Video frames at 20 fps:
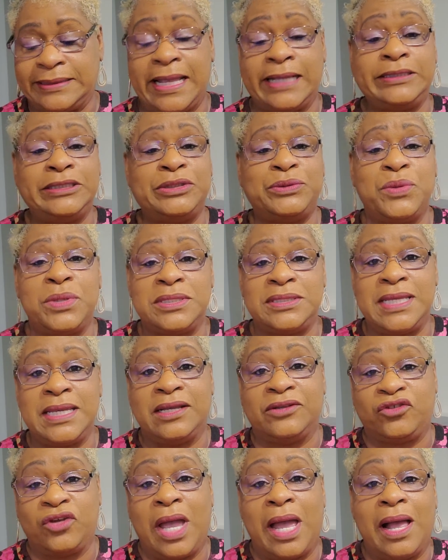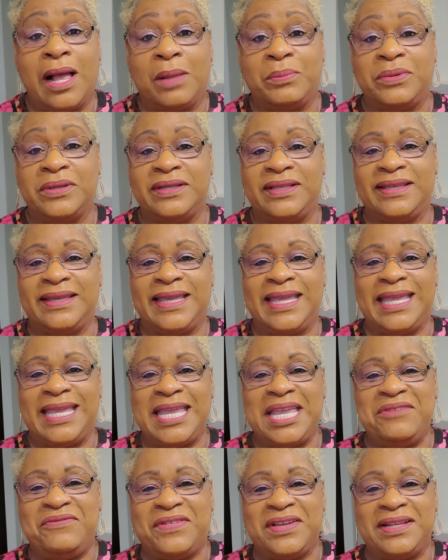And I just want to say a child, but
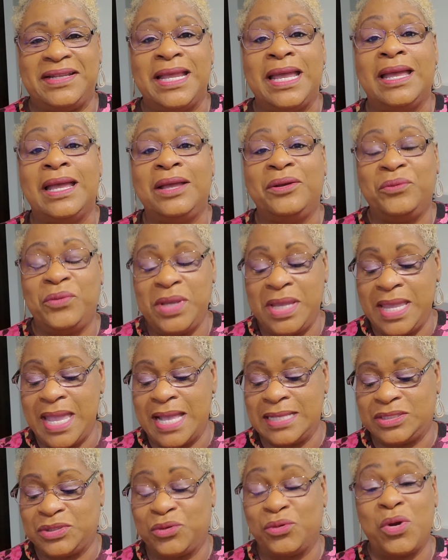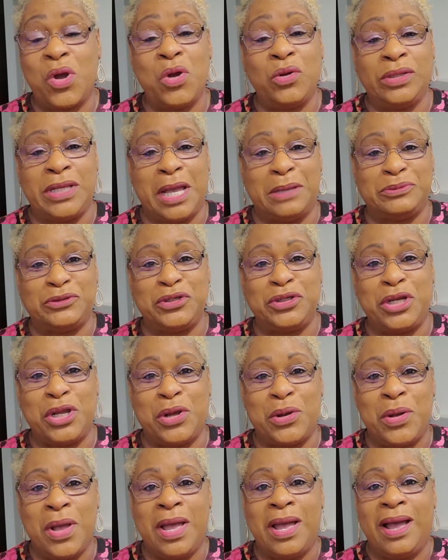even we as grown-ups, you
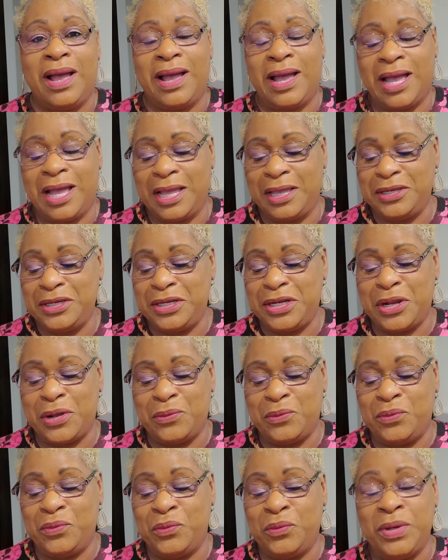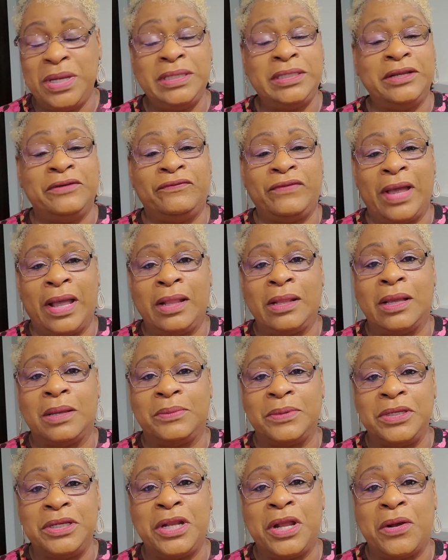know, we
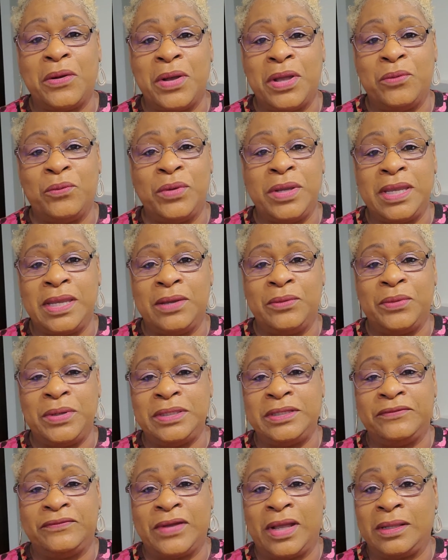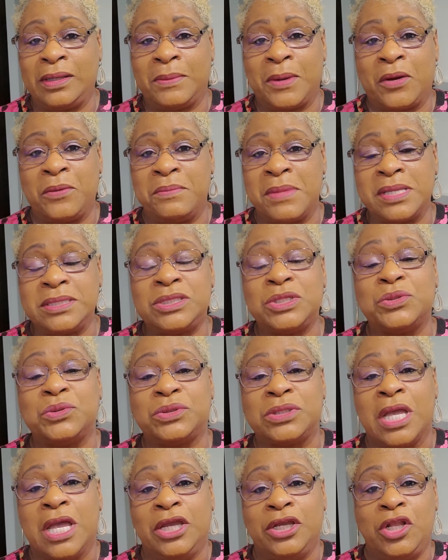develop, you know, and we develop our
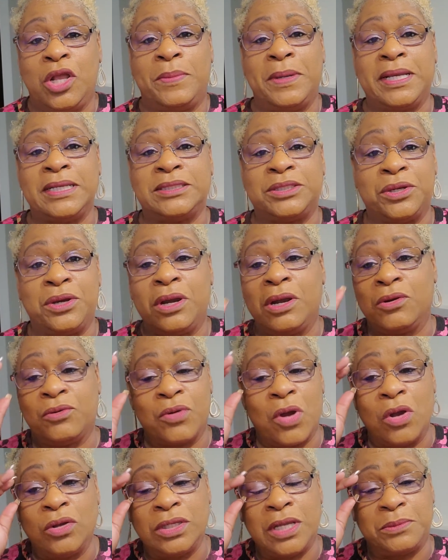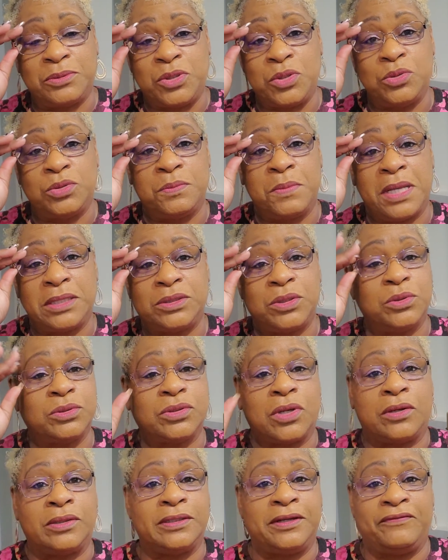muscles, you know, because there are grown-ups whose muscles
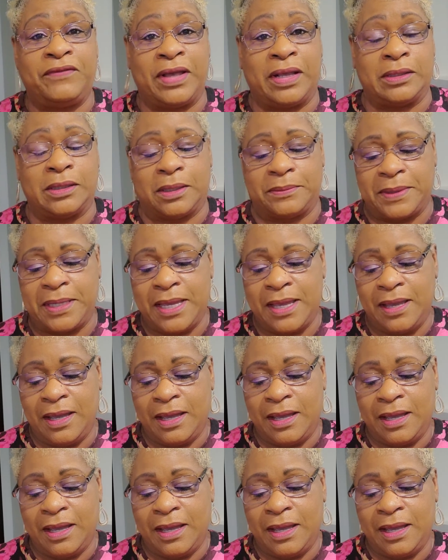aren't developed.